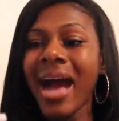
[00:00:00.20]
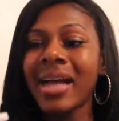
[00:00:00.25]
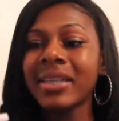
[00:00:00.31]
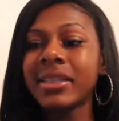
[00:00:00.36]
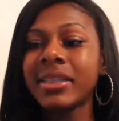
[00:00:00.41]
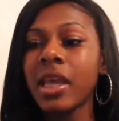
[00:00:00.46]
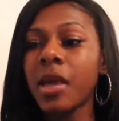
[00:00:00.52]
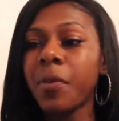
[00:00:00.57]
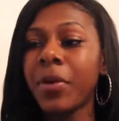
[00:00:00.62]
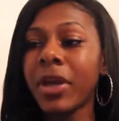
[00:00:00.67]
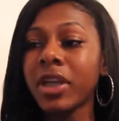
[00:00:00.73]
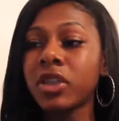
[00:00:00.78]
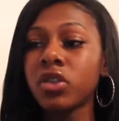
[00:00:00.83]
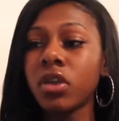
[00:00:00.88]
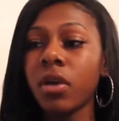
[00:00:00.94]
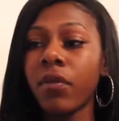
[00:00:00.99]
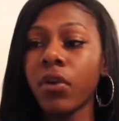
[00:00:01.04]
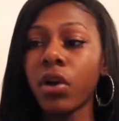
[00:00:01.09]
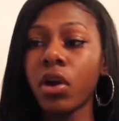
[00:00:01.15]
I see a picture
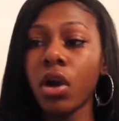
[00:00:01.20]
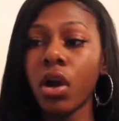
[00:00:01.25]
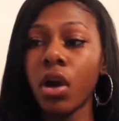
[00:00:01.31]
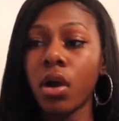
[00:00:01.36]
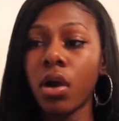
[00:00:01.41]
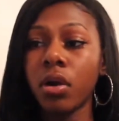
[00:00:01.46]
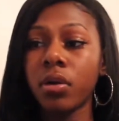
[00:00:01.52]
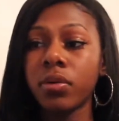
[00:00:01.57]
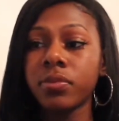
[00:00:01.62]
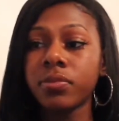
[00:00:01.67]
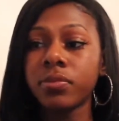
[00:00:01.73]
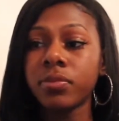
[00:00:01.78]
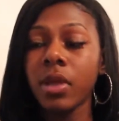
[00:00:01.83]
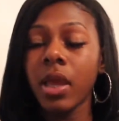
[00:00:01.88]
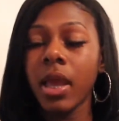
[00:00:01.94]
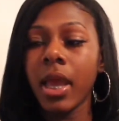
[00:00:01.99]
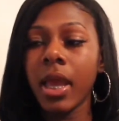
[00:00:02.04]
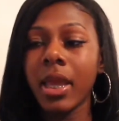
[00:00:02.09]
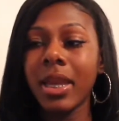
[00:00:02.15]
of a girl
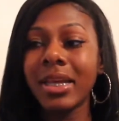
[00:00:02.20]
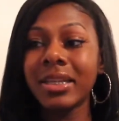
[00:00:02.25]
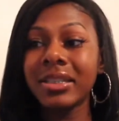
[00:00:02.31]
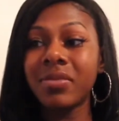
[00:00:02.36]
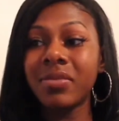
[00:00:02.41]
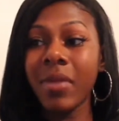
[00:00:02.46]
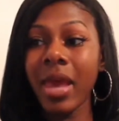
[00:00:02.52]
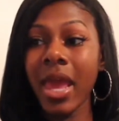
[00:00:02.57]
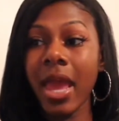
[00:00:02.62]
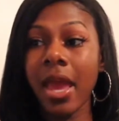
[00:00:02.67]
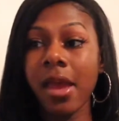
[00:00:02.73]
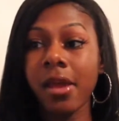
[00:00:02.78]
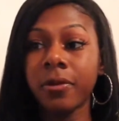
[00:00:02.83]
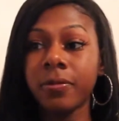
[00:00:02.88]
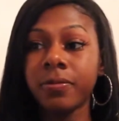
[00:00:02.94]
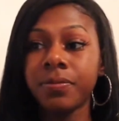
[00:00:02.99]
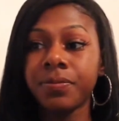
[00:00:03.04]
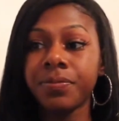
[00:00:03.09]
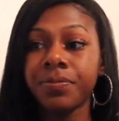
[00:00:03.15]
and this
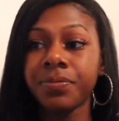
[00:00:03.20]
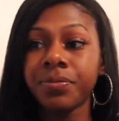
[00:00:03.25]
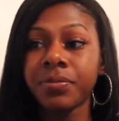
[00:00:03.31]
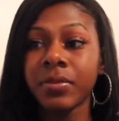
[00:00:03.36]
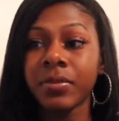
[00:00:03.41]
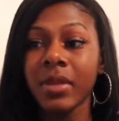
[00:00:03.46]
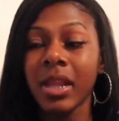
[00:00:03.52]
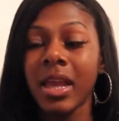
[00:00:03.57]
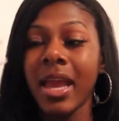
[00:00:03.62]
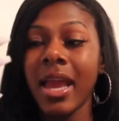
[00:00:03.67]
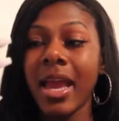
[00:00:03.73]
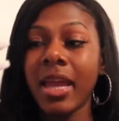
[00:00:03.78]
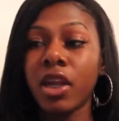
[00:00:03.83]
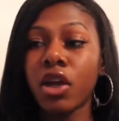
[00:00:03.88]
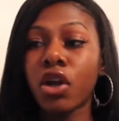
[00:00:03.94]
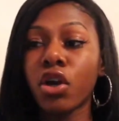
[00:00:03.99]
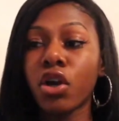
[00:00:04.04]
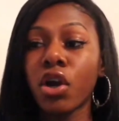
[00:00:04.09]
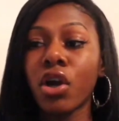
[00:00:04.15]
man, and the
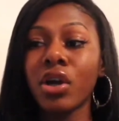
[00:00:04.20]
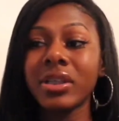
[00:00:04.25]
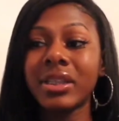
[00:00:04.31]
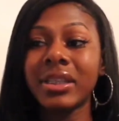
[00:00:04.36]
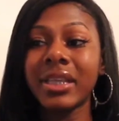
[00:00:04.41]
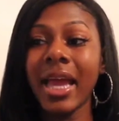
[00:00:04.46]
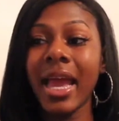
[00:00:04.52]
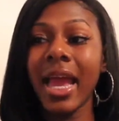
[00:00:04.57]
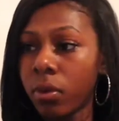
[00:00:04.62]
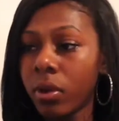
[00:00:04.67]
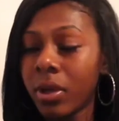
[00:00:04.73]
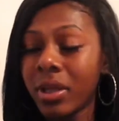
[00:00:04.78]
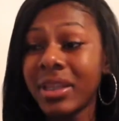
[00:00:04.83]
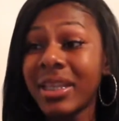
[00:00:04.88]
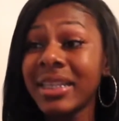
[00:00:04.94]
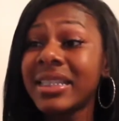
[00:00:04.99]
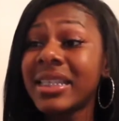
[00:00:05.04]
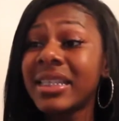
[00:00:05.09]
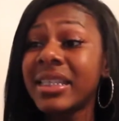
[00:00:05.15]
girl said,
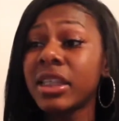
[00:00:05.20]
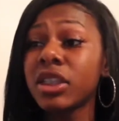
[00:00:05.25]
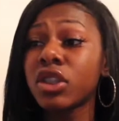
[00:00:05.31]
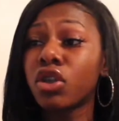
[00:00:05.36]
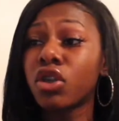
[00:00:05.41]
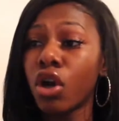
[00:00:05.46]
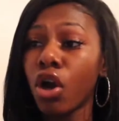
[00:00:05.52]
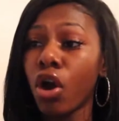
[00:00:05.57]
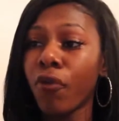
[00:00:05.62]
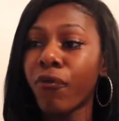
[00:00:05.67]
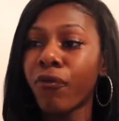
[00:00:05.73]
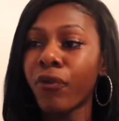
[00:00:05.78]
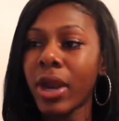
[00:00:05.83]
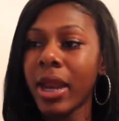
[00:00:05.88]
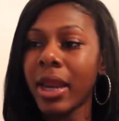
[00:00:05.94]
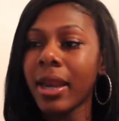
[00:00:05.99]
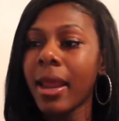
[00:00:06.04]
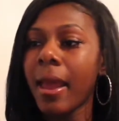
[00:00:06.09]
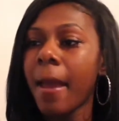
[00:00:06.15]
"This is his
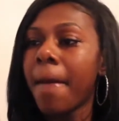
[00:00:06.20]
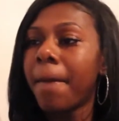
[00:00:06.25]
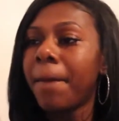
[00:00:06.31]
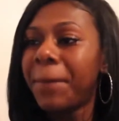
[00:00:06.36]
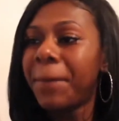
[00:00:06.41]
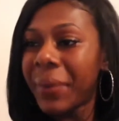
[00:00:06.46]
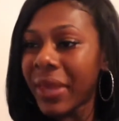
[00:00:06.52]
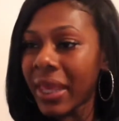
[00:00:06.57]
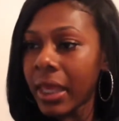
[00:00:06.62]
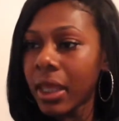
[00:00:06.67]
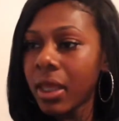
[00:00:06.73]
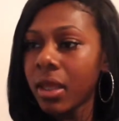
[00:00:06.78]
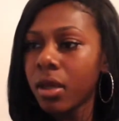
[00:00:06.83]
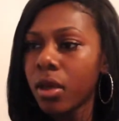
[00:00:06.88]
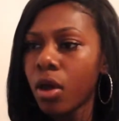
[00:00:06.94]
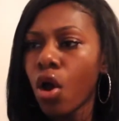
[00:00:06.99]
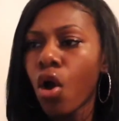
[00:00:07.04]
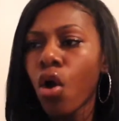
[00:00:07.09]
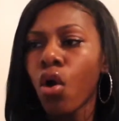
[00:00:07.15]
girlfriend.
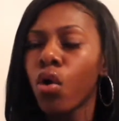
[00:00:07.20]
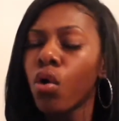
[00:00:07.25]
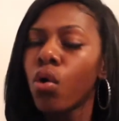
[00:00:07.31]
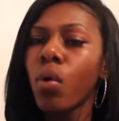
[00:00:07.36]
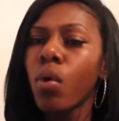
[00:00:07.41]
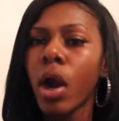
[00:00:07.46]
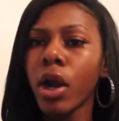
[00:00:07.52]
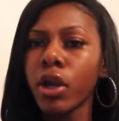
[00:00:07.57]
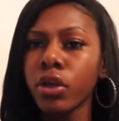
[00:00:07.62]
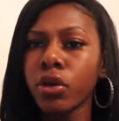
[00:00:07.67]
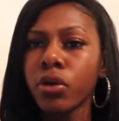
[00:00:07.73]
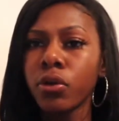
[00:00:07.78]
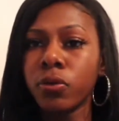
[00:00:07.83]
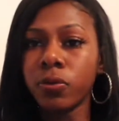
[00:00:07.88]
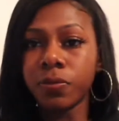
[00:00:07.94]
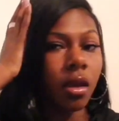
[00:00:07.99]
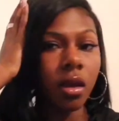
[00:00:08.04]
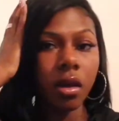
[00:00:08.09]
Who are you?"